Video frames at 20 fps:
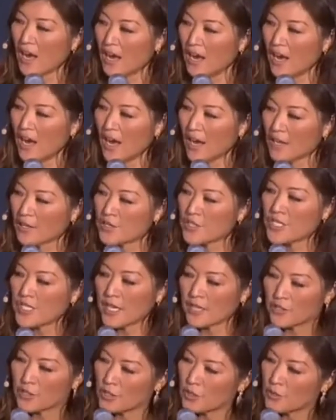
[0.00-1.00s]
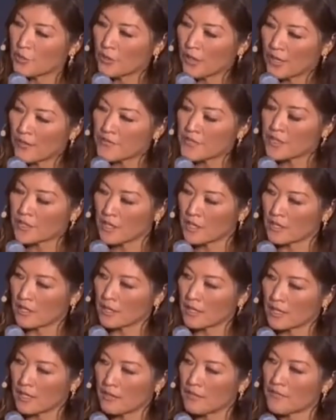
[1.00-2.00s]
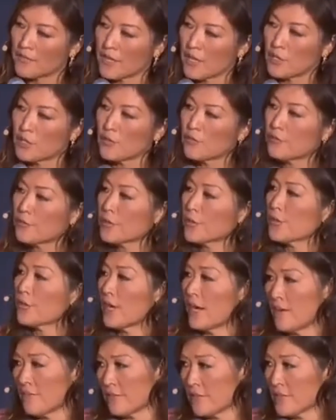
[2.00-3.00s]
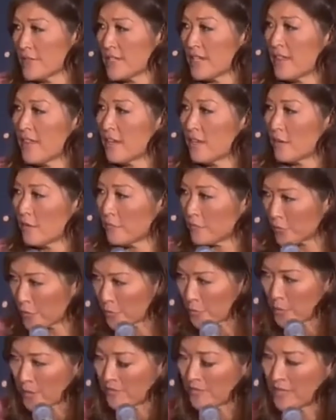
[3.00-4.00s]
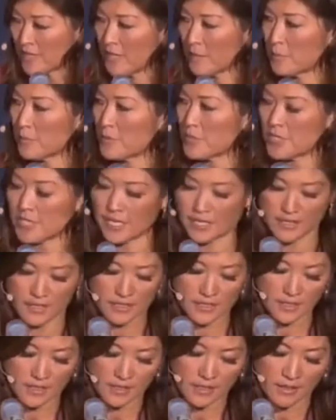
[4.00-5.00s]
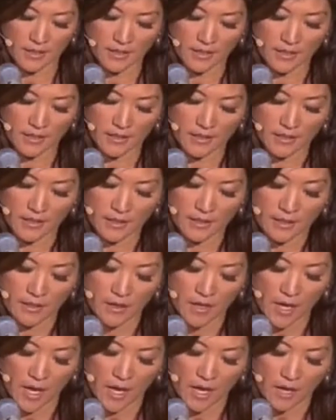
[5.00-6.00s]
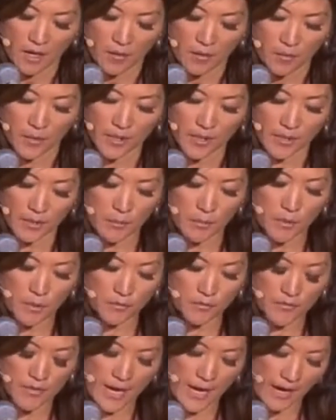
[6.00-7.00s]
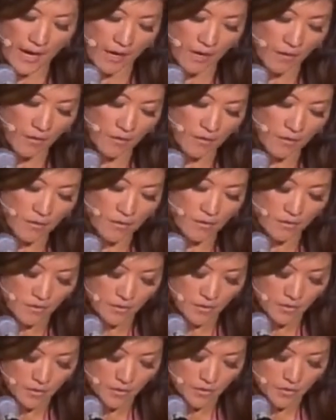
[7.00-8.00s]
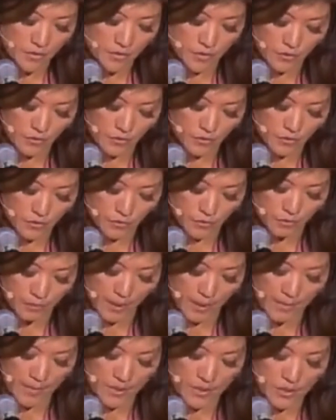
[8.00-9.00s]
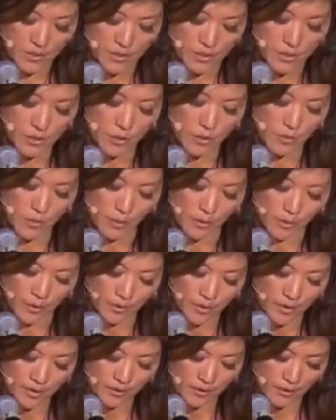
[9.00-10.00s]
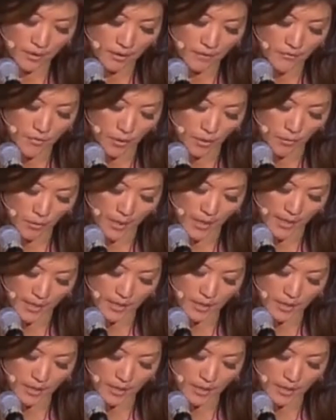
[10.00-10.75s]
I understand you have to leave. Thank you for your efforts and thank you for your brevity. I appreciate it. We're going to move now to Prime Minister Solberg of Norway.